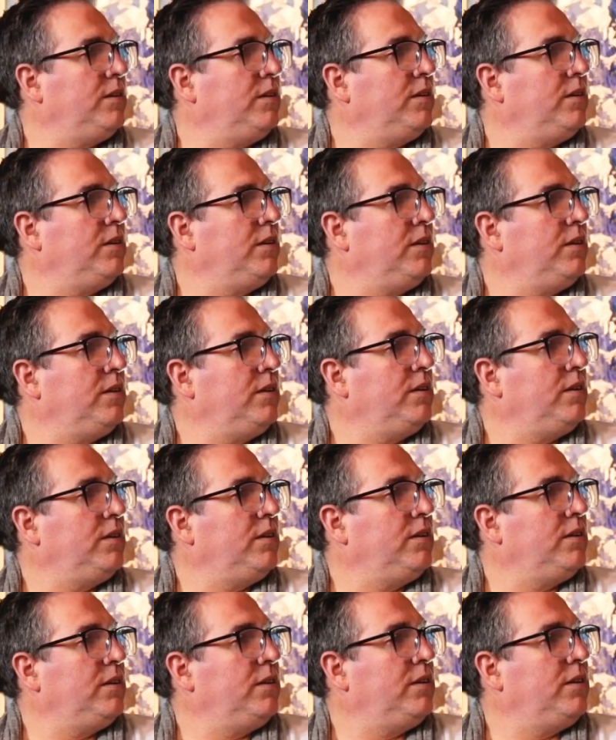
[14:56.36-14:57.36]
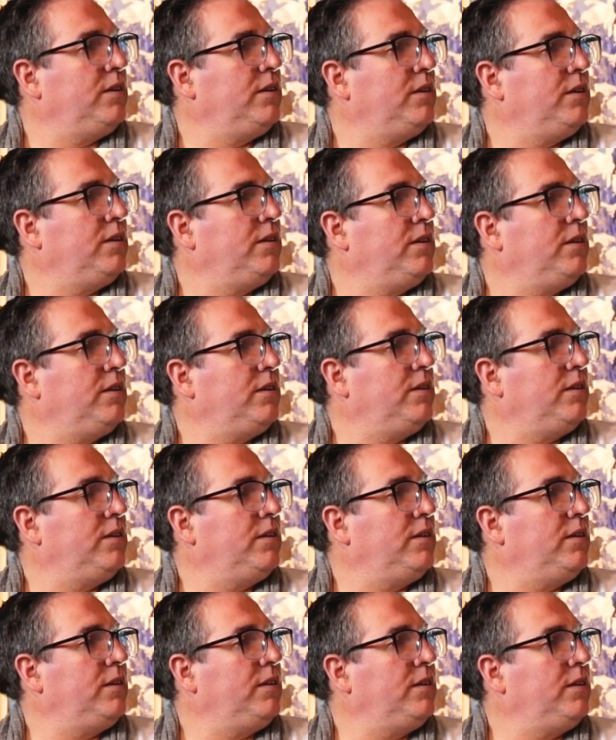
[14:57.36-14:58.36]

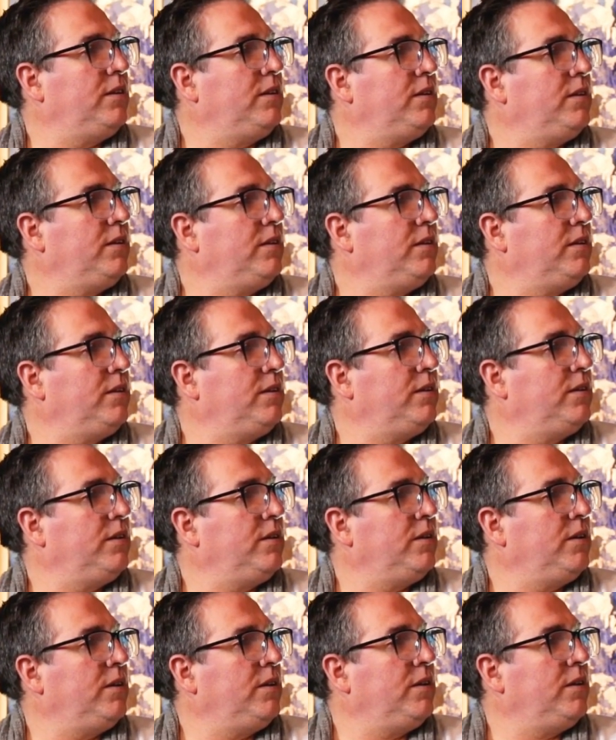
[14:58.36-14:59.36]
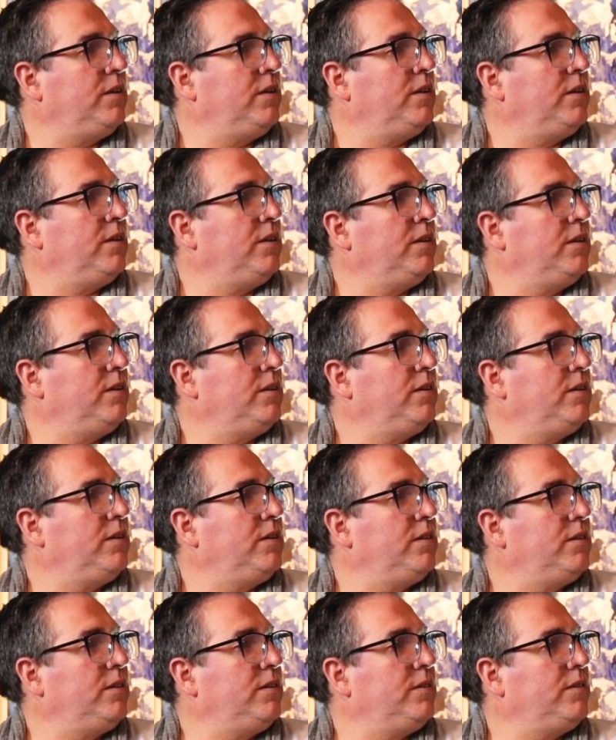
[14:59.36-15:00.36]

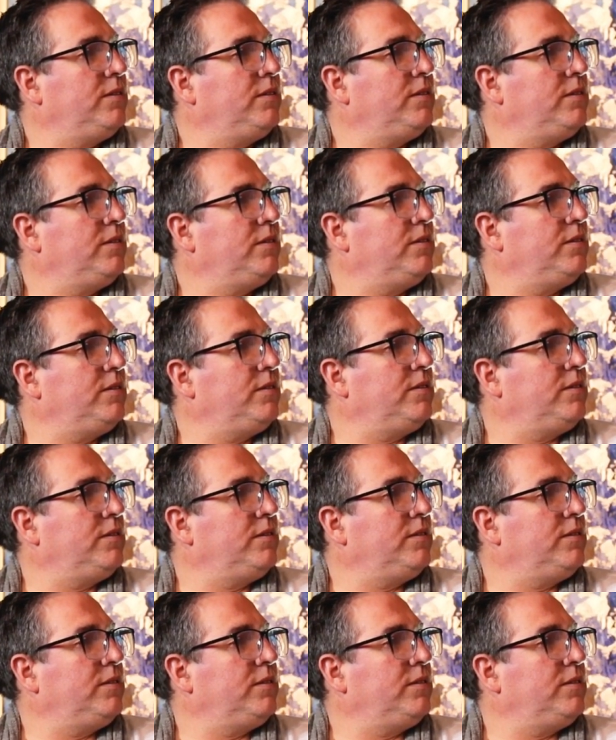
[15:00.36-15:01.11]
(not speaking)